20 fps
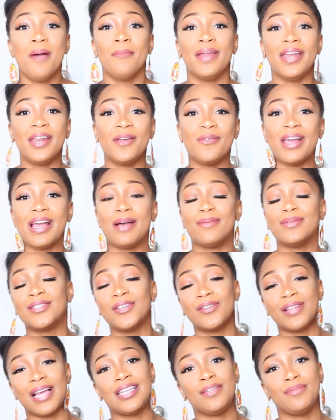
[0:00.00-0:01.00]
But anyway, I'm
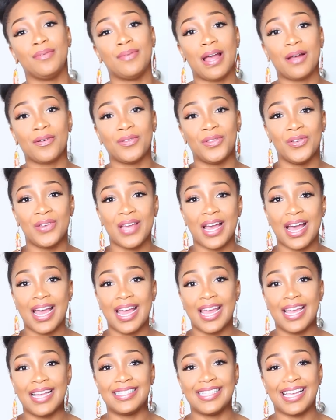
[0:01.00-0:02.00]
so glad to be back with you
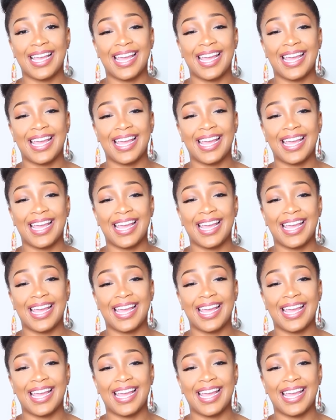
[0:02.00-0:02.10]
guys,